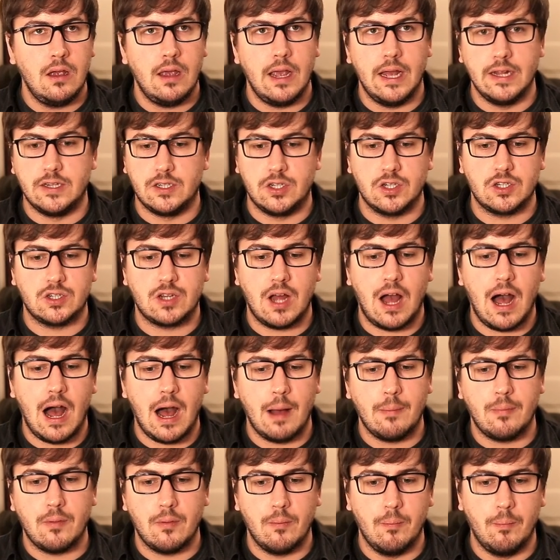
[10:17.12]
It's just
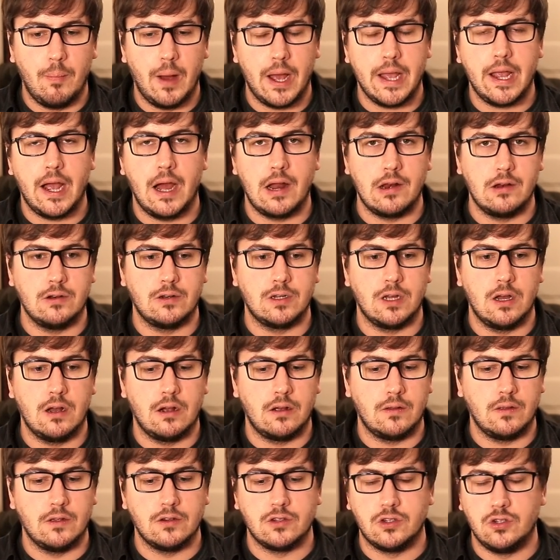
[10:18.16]
hop bite on your
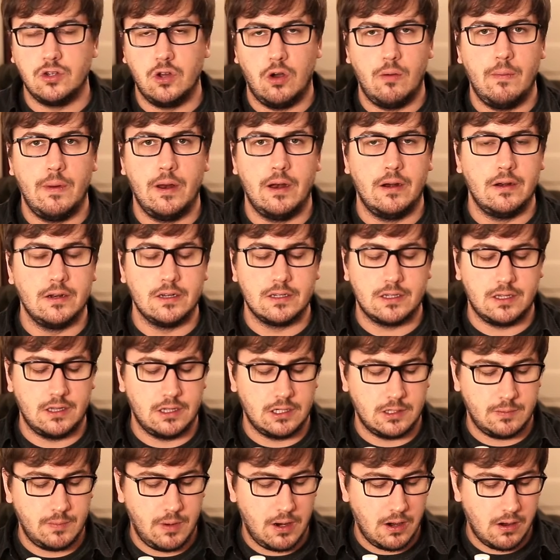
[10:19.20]
tongue. There's no bitterness to
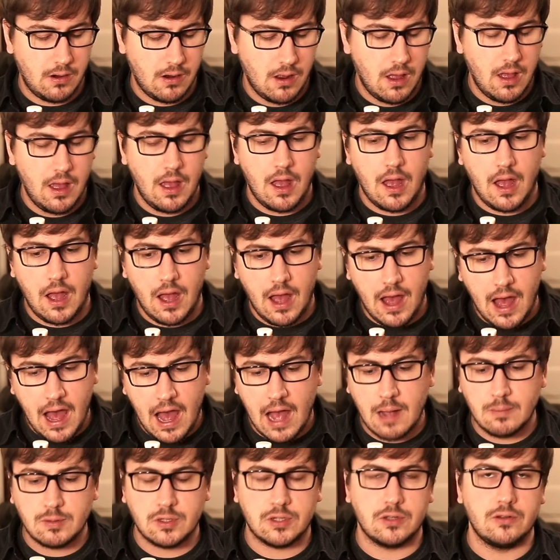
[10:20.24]
this beer.
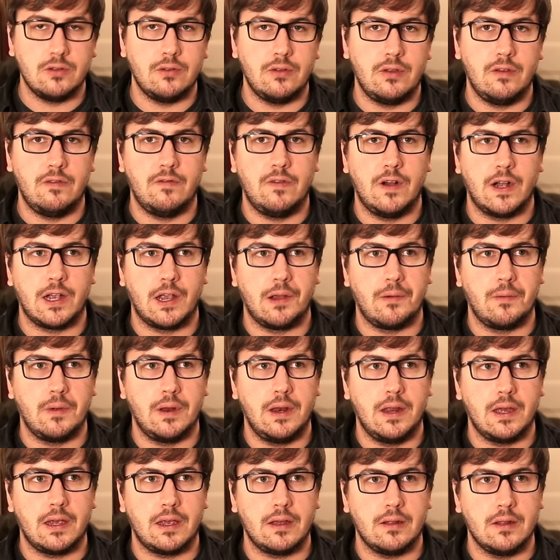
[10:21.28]
Absolutely fucking
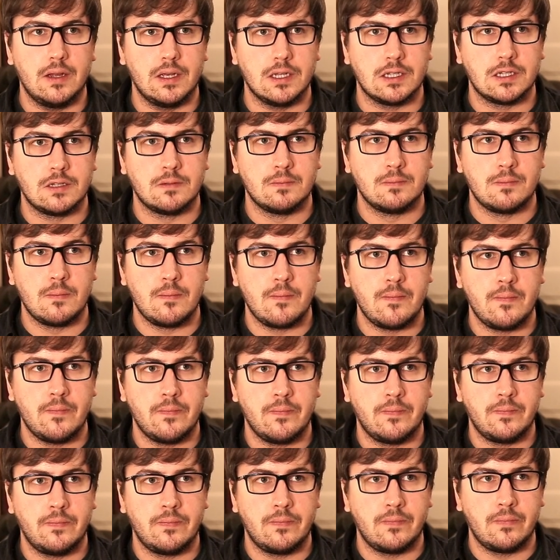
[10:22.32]
ridiculous.
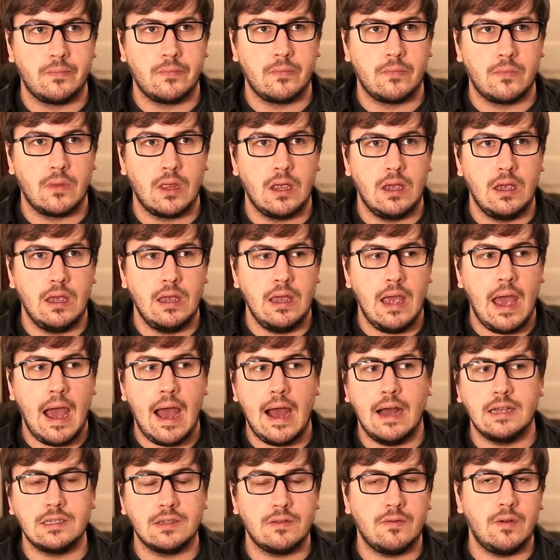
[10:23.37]

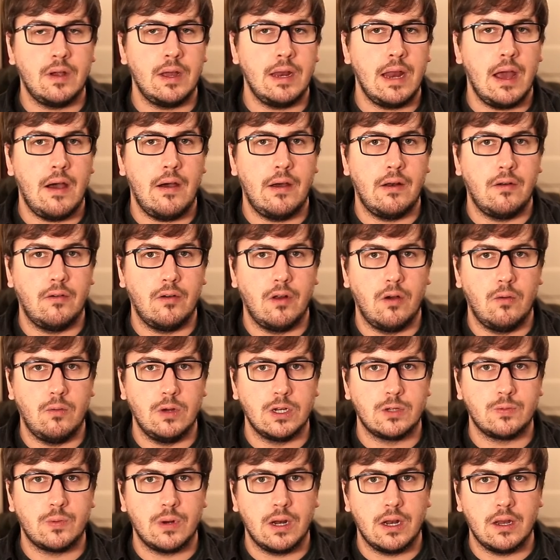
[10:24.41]
As of right now, I don't know
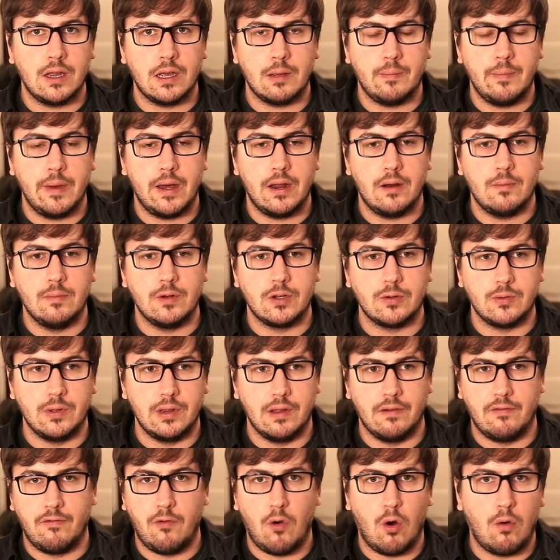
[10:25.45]
which one I like better between
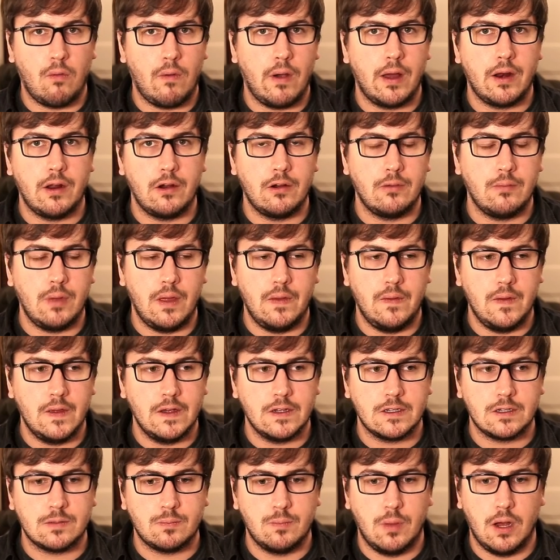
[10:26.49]
the Forerunner and
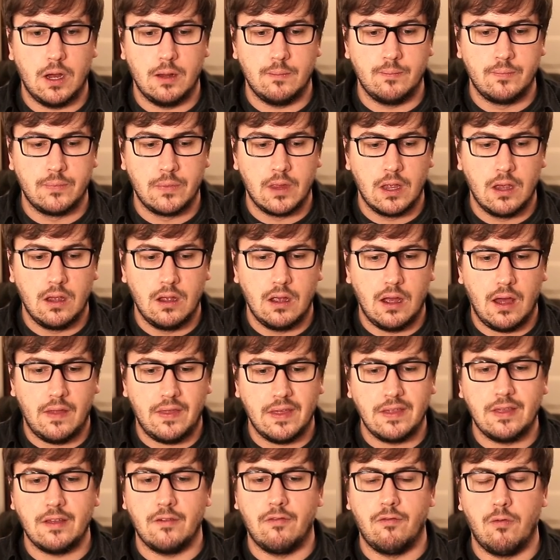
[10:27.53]
this, but I
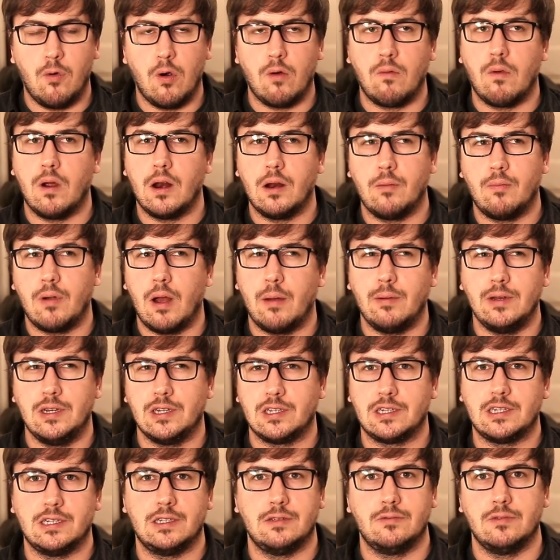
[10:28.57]
think the Forerunner probably
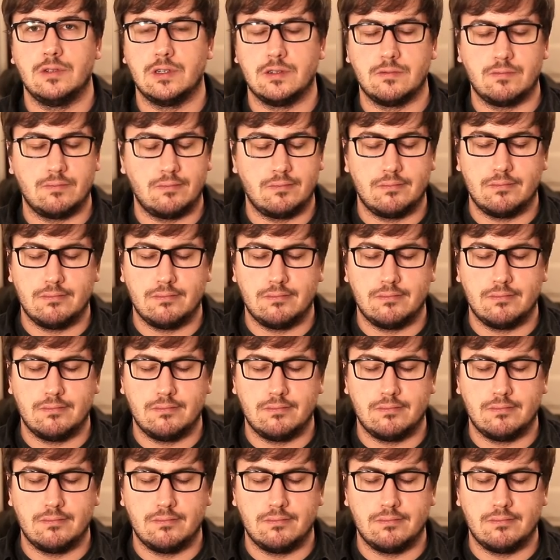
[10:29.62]
just because it was